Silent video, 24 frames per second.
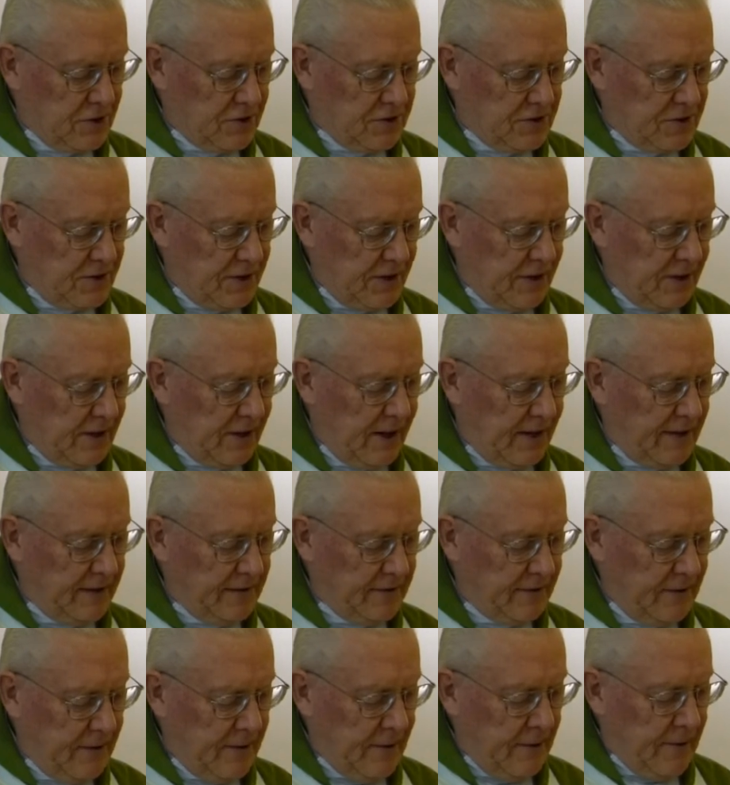
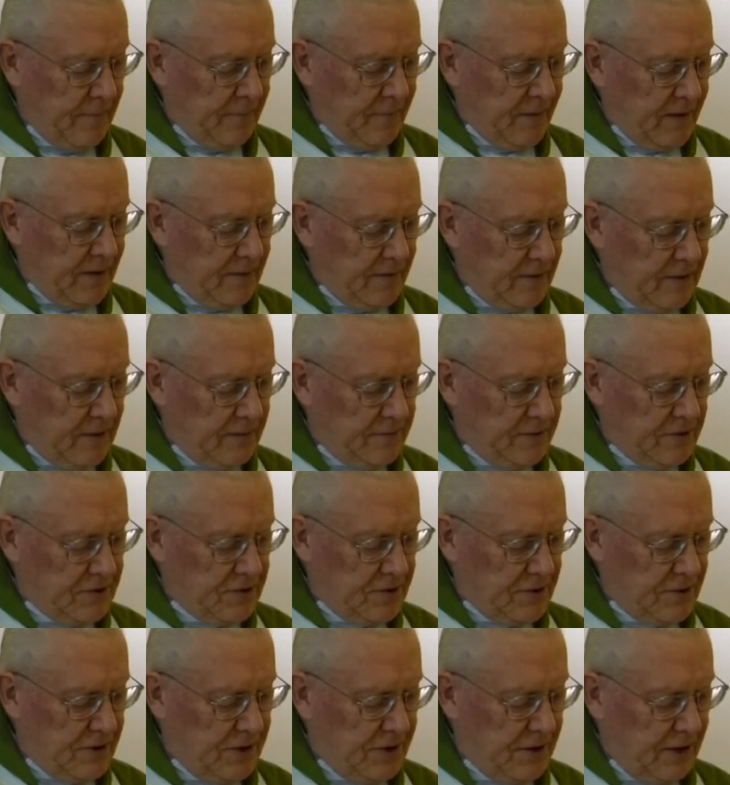Jezreelite, which
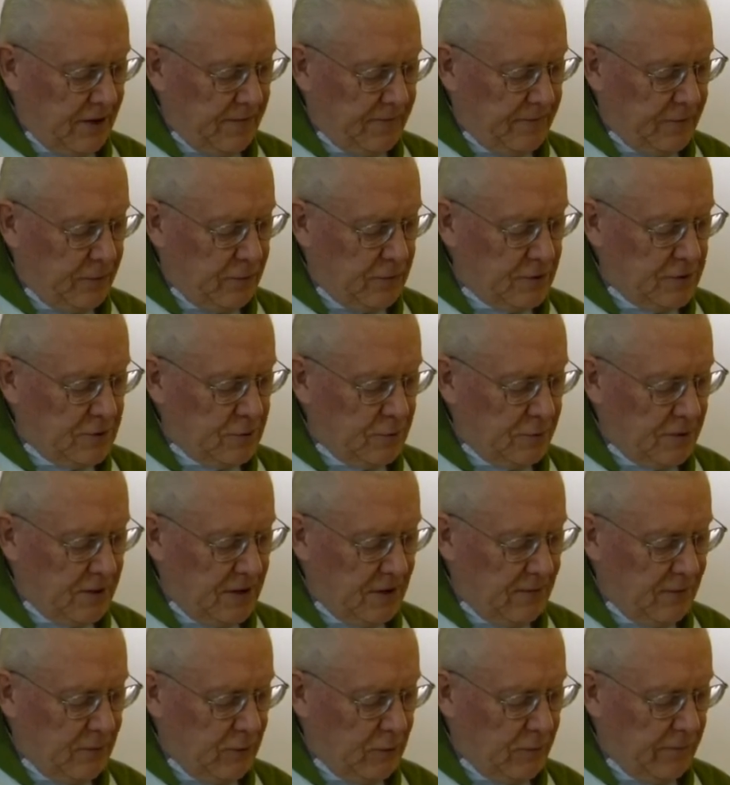he refused to
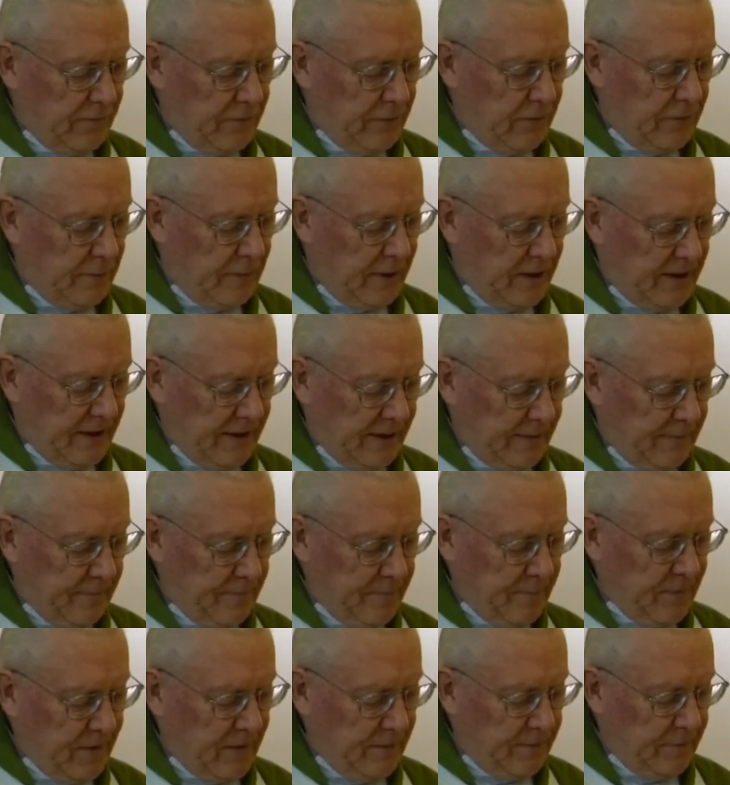give you for money,
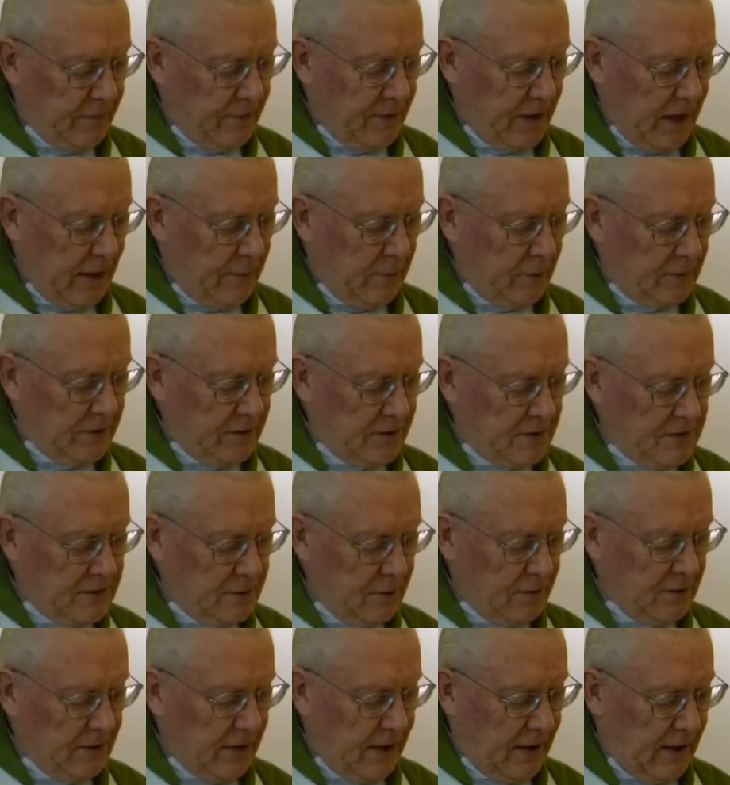for Naboth is
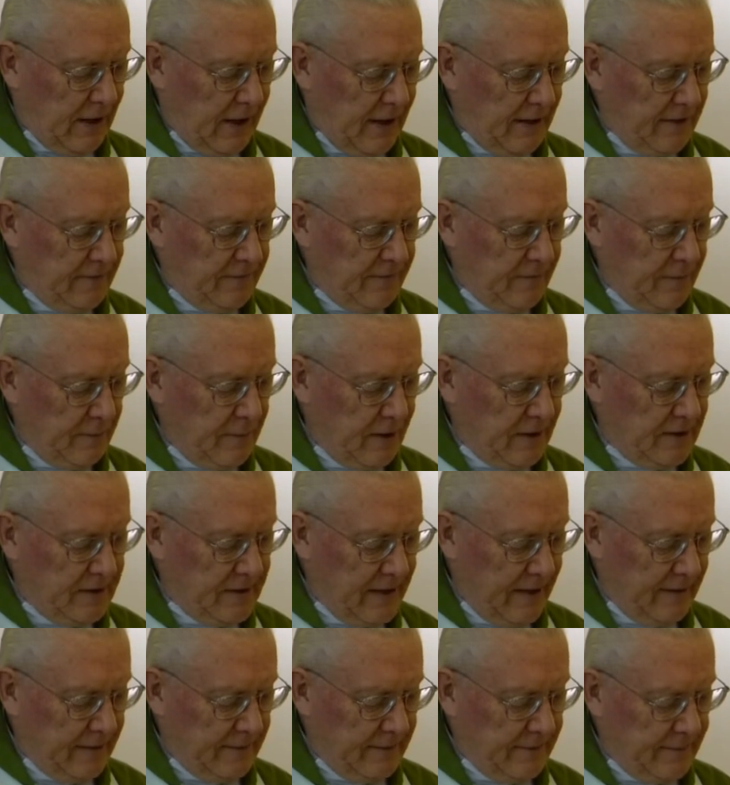not alive but
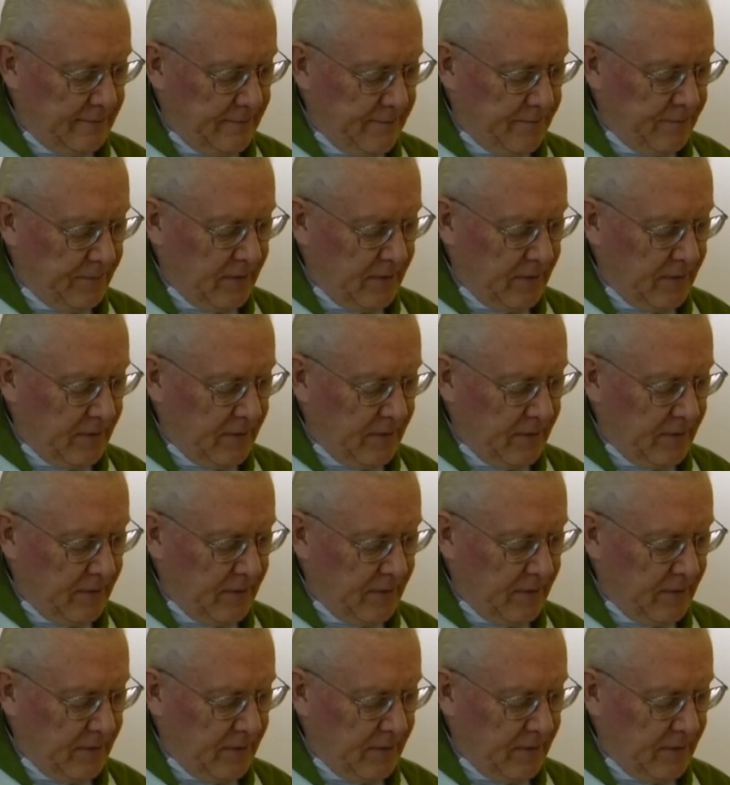dead."